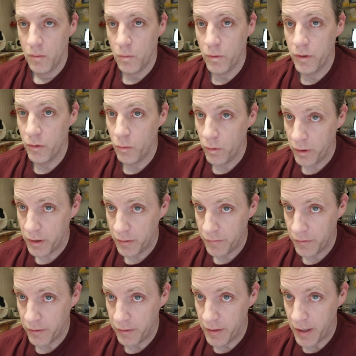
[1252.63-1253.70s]
When you're working
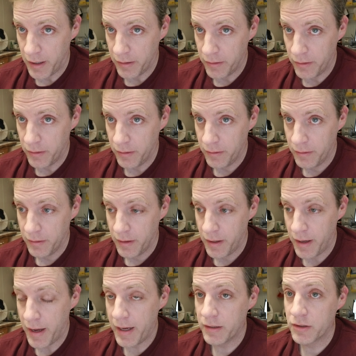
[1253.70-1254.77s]
for a doctor,
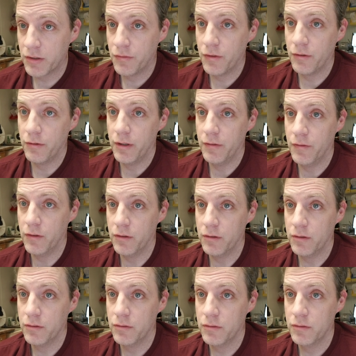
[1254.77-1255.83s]
ask for
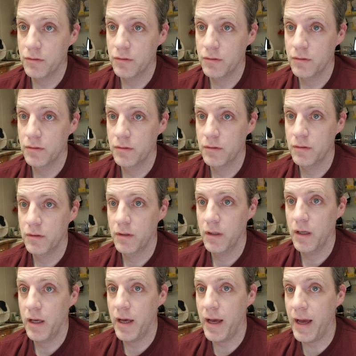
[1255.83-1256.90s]
referrals.
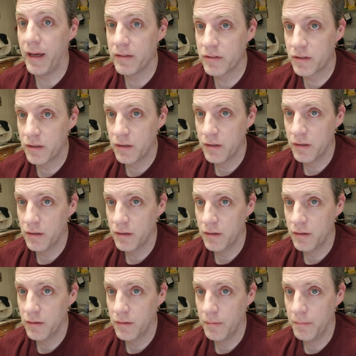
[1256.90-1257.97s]
Ask
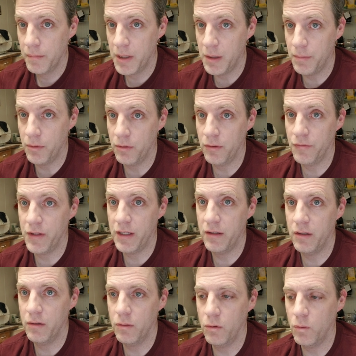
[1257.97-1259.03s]
people if they
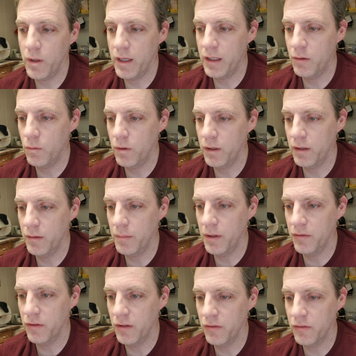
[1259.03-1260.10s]
know anyone in the
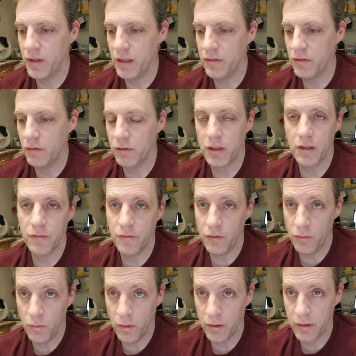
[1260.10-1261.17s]
business that's looking
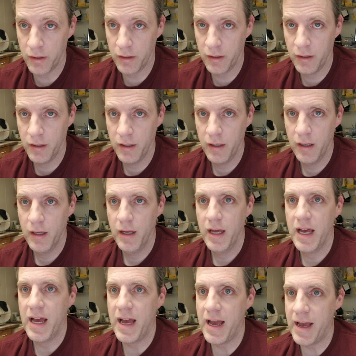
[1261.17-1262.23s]
for work.
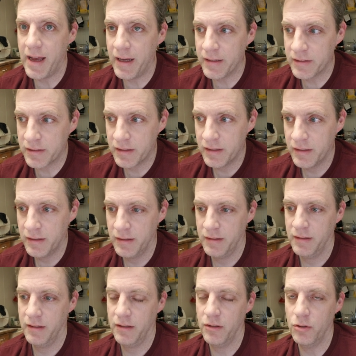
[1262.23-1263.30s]
Ask
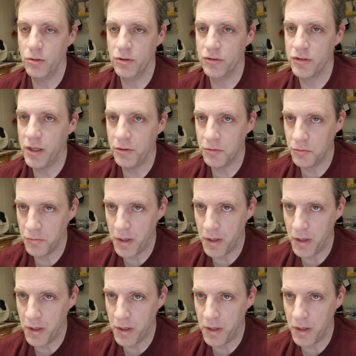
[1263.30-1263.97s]
your sales